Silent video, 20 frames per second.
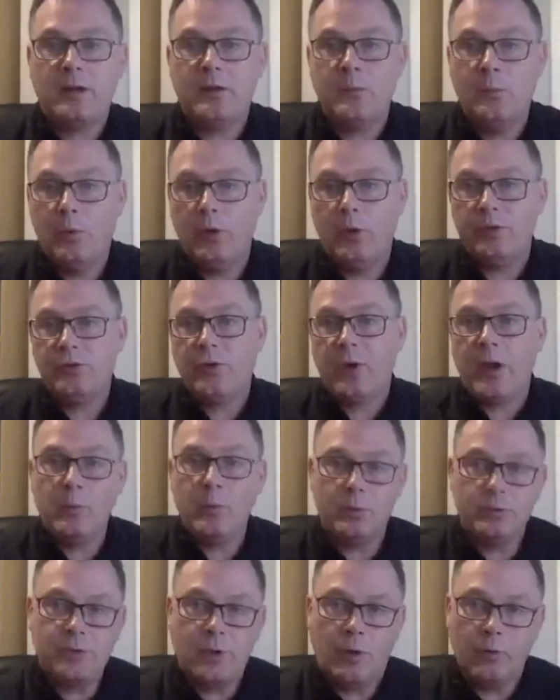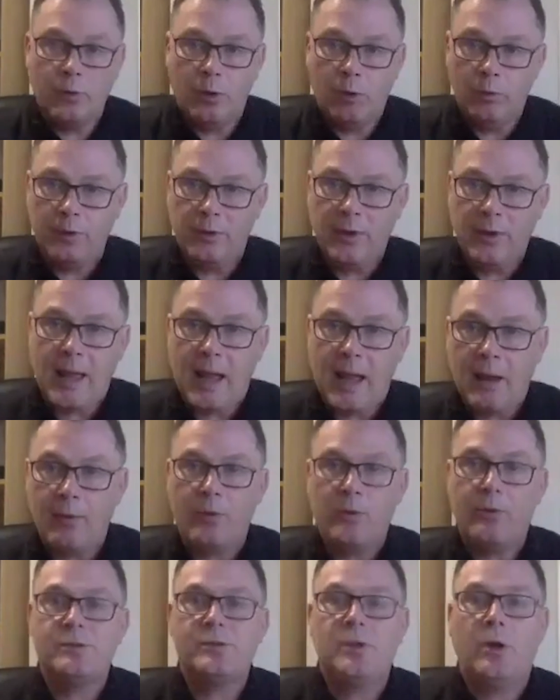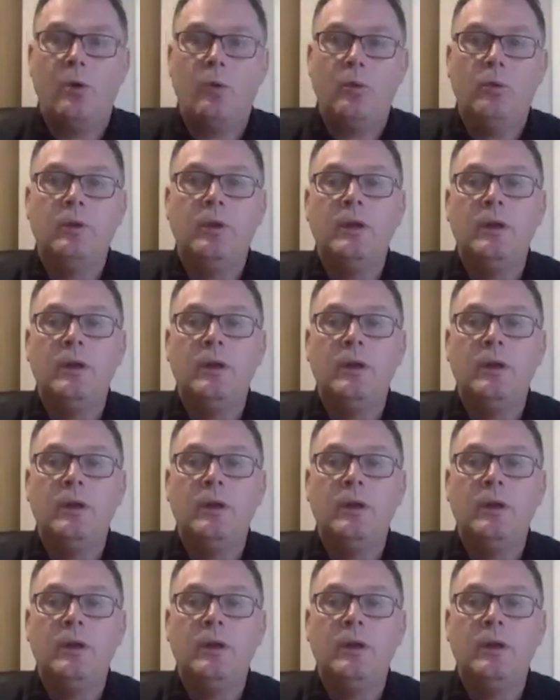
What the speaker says: and works great, we'll start rolling that out across the whole